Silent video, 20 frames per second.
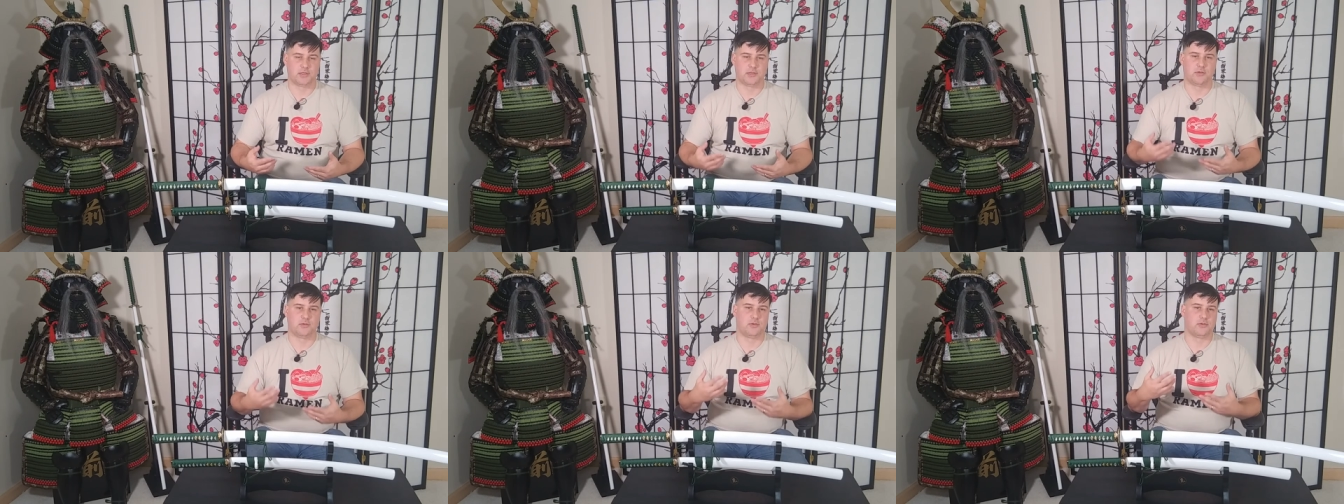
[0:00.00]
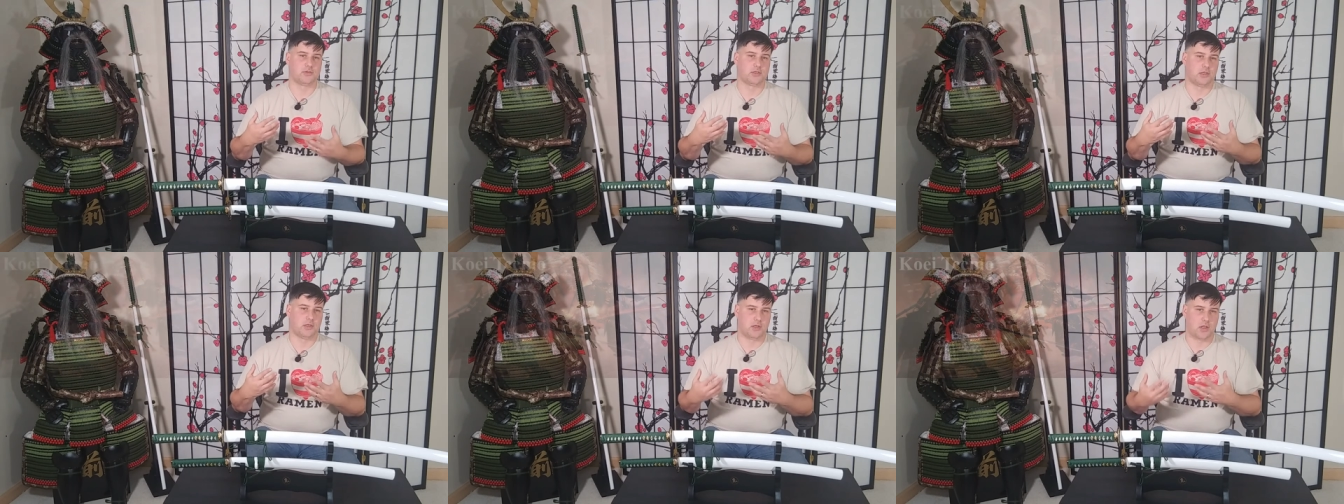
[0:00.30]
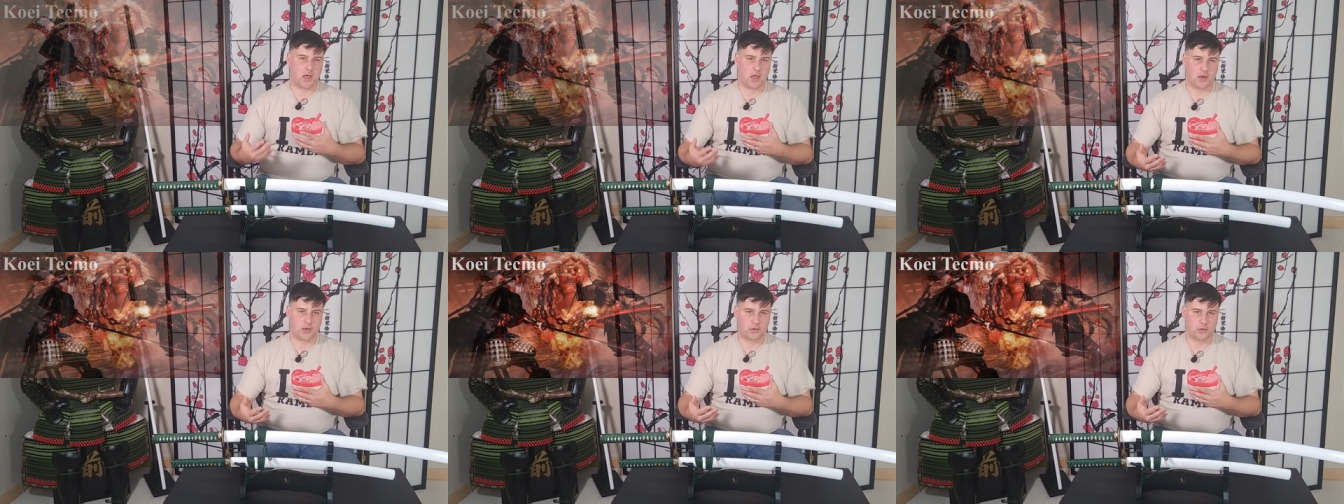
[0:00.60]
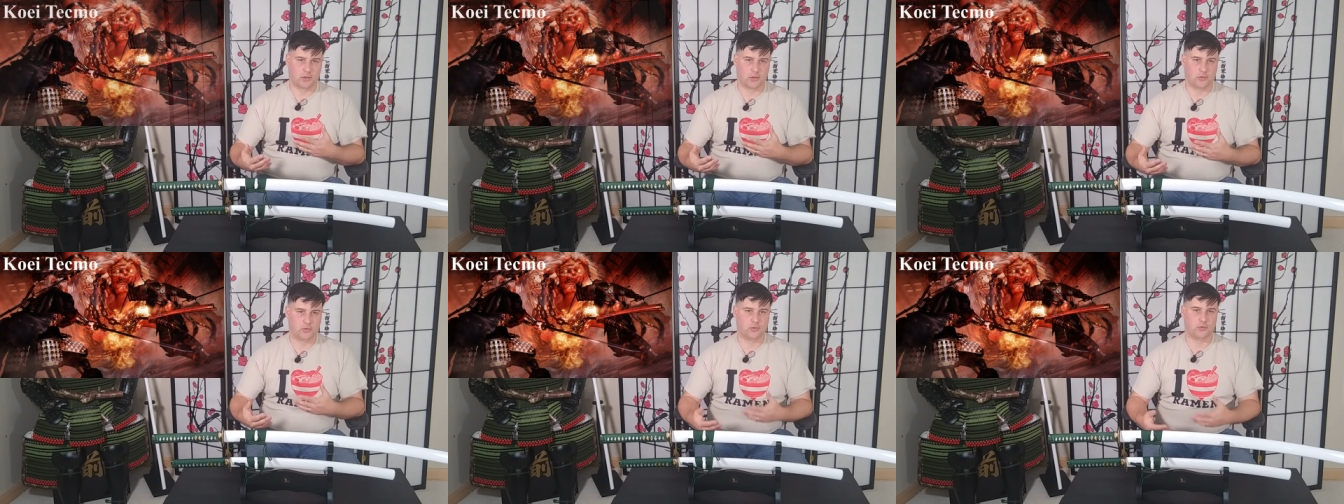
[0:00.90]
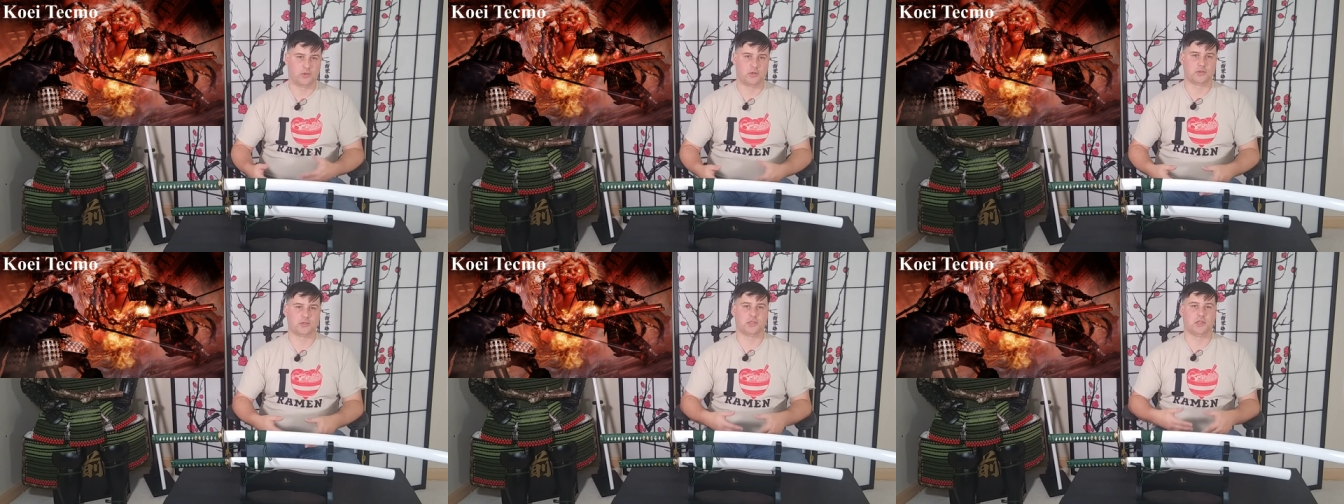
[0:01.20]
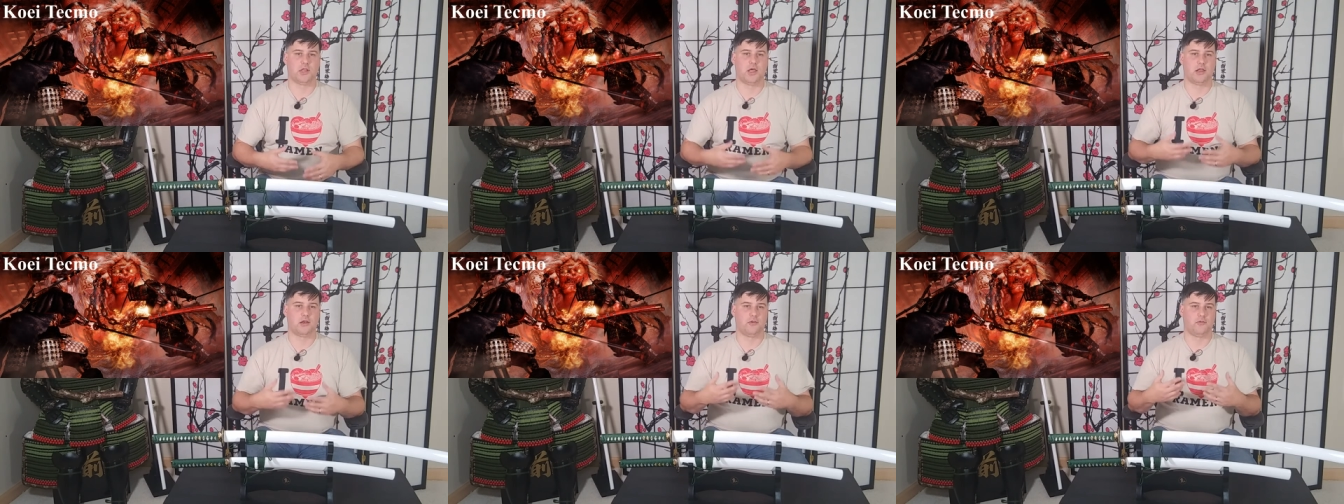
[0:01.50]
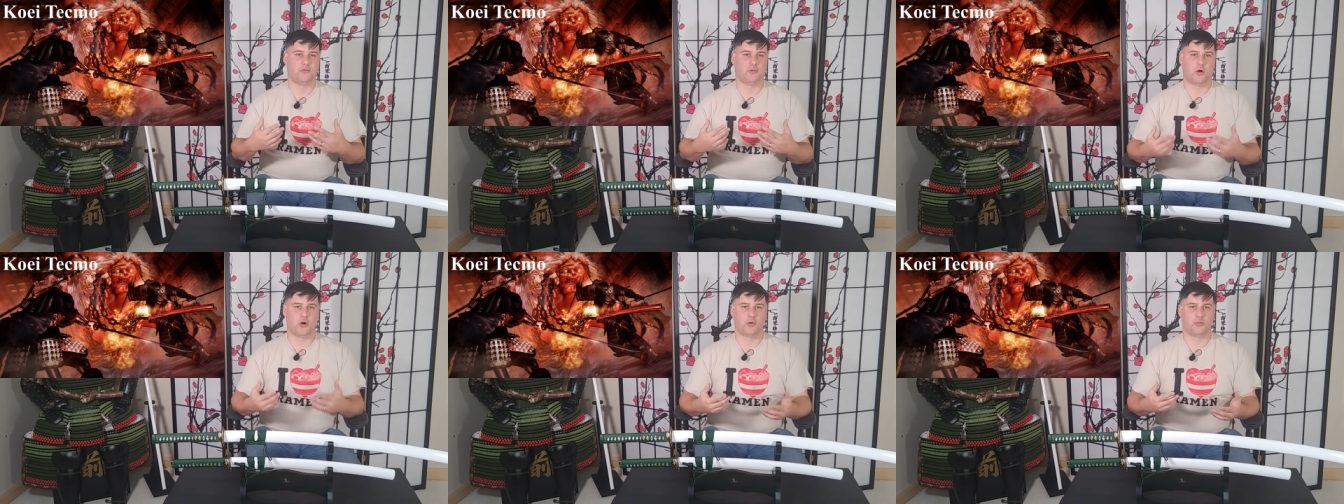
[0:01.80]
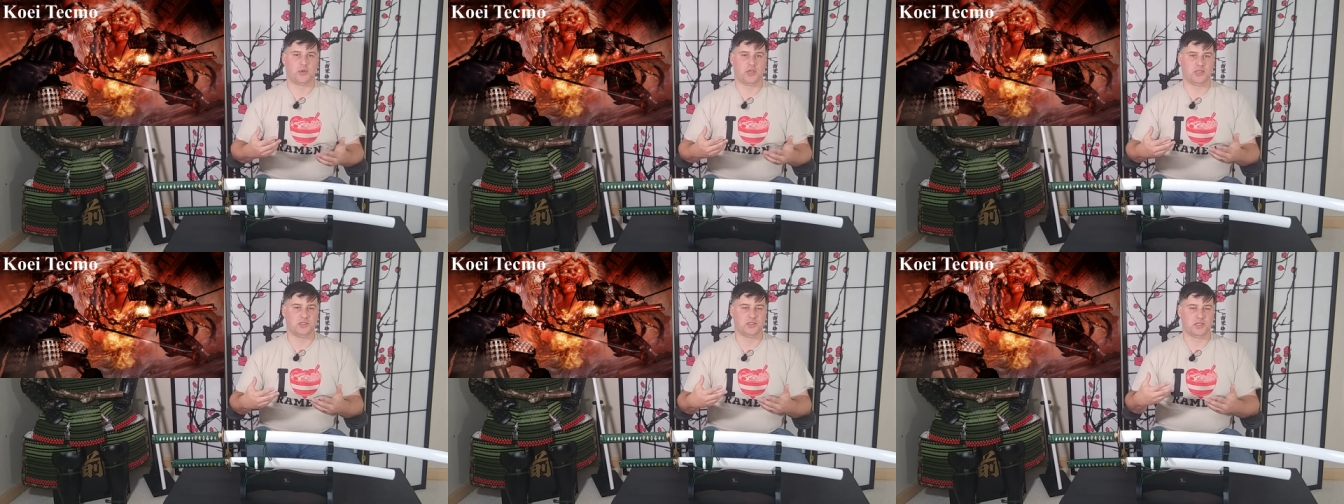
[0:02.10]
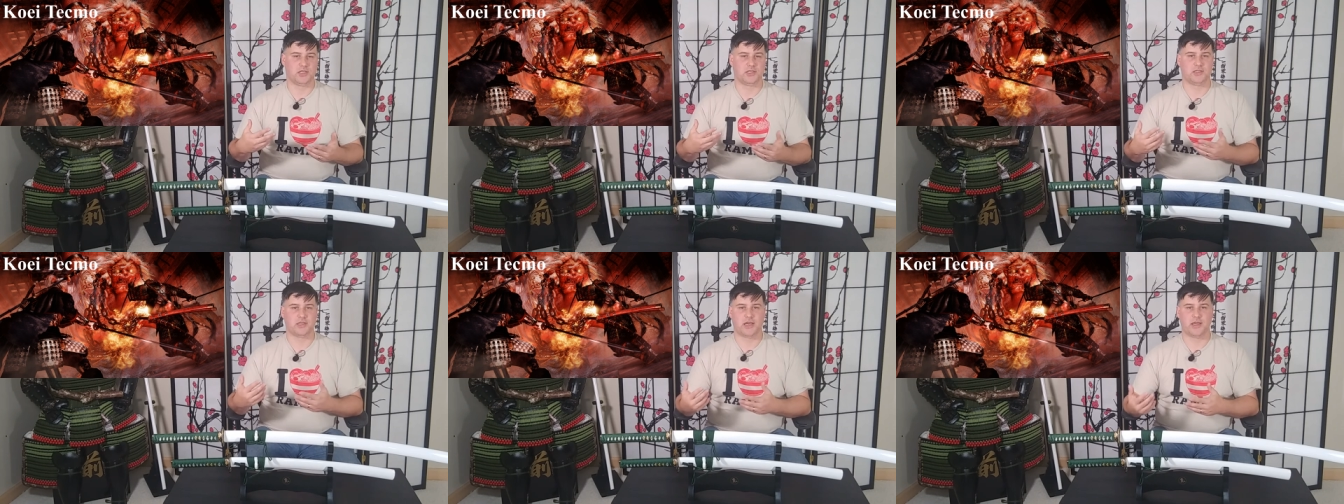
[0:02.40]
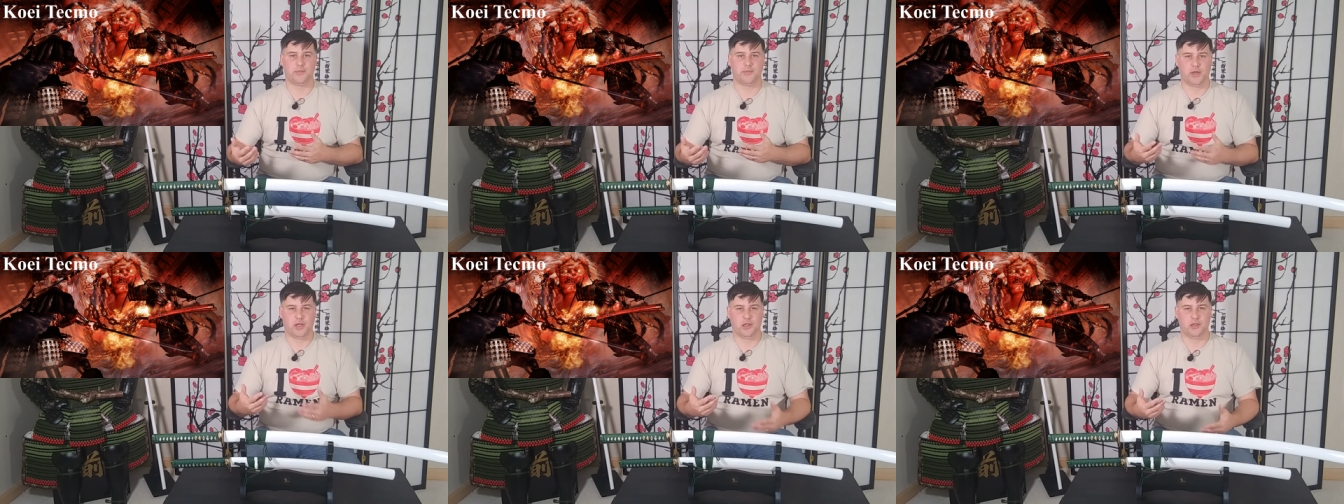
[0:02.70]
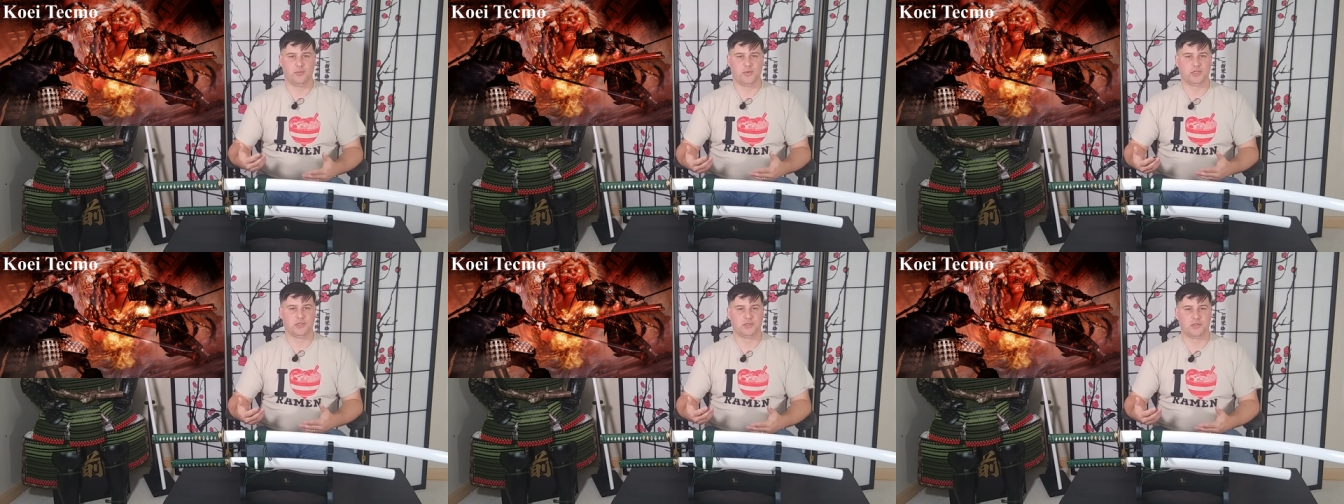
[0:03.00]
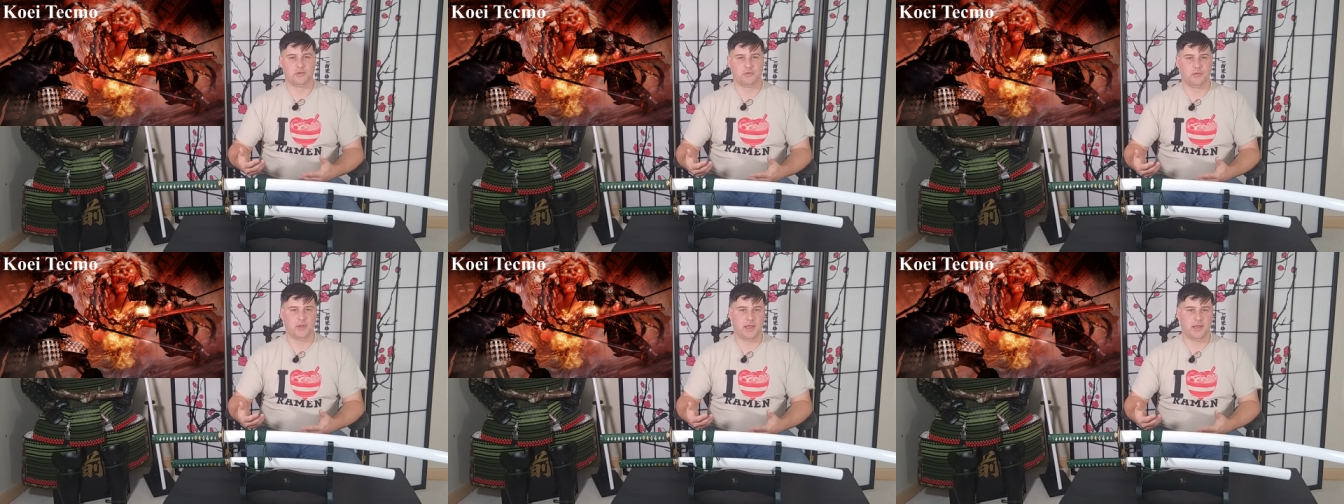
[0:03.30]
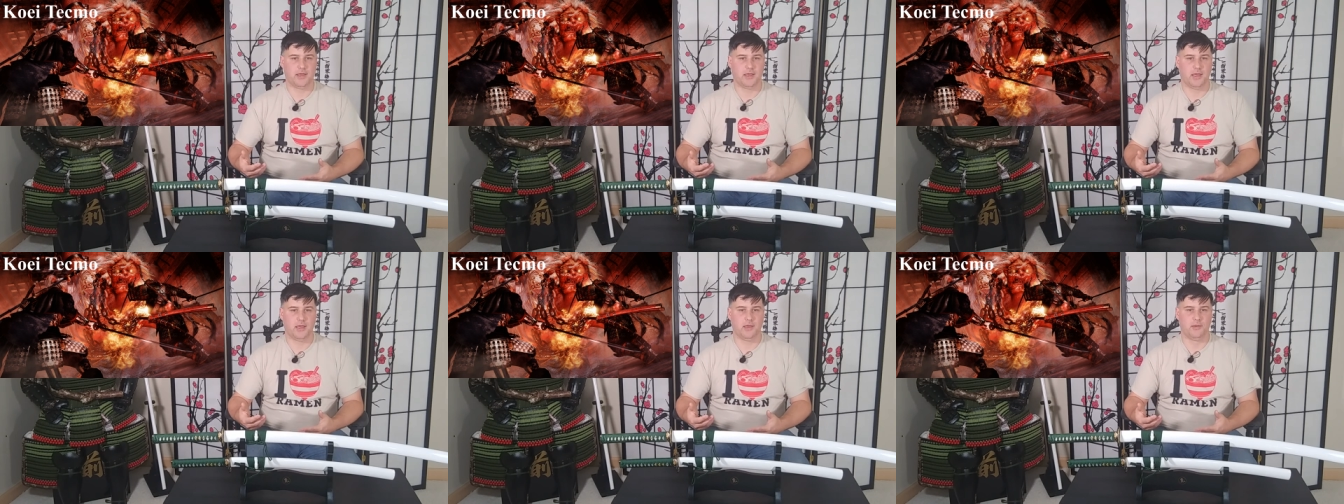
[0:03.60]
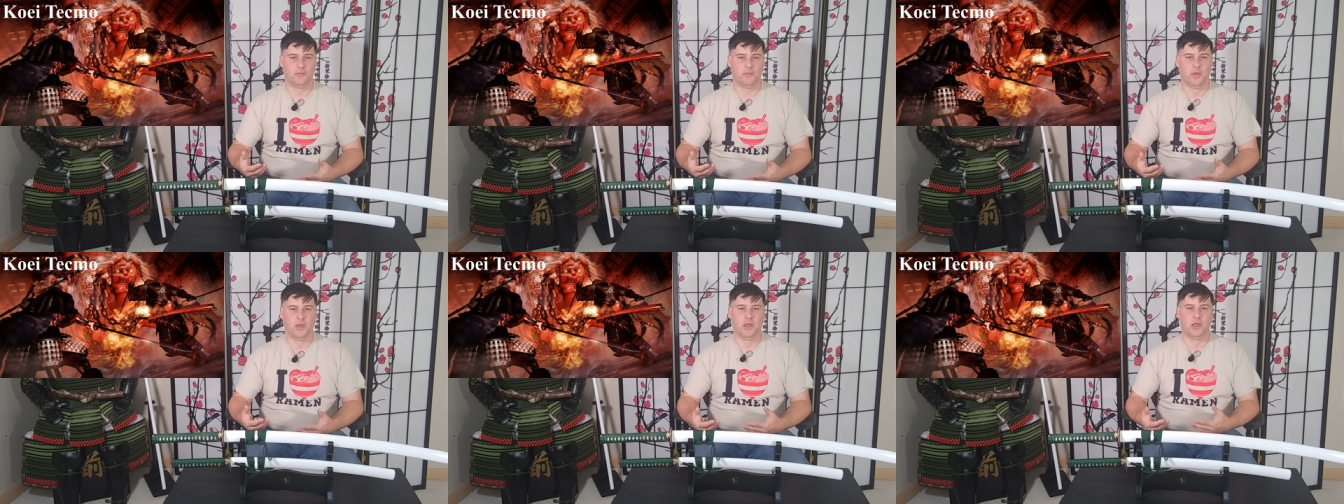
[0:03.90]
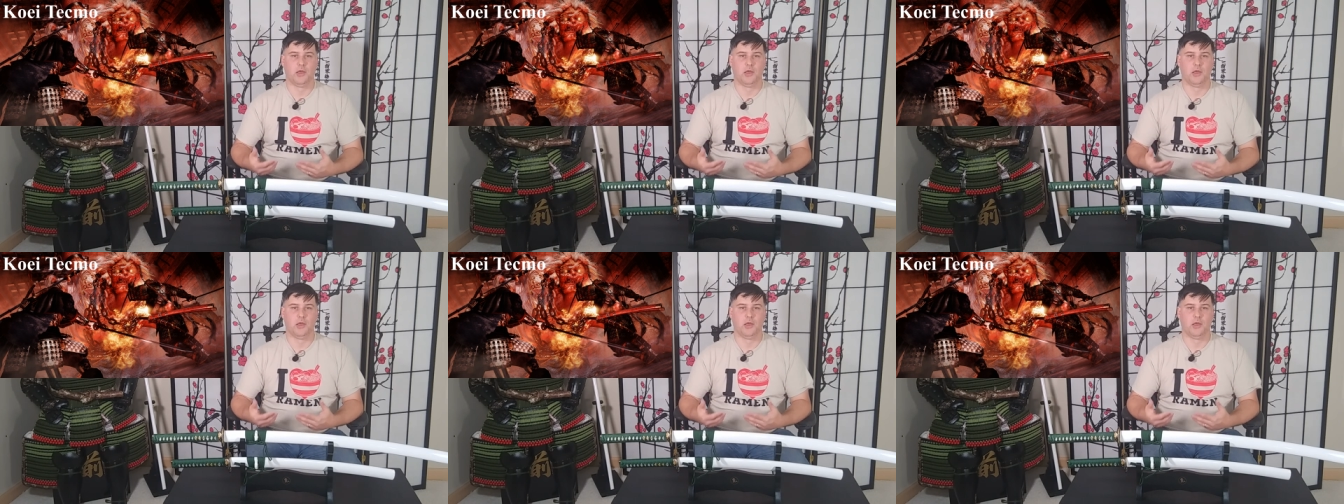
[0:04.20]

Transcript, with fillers: So there's a lot of loot, there's a lot of RPG type elements to that game,